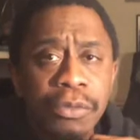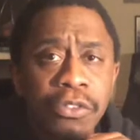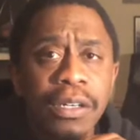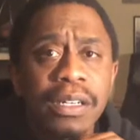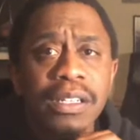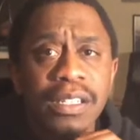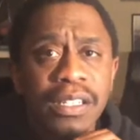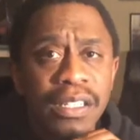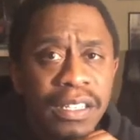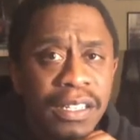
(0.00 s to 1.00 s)
truck,
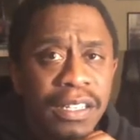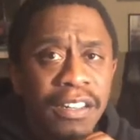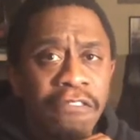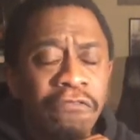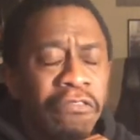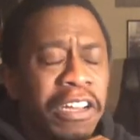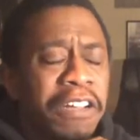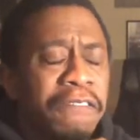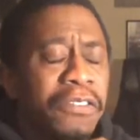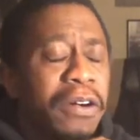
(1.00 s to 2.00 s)
running
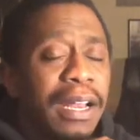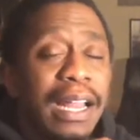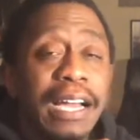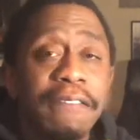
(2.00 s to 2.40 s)
for her life.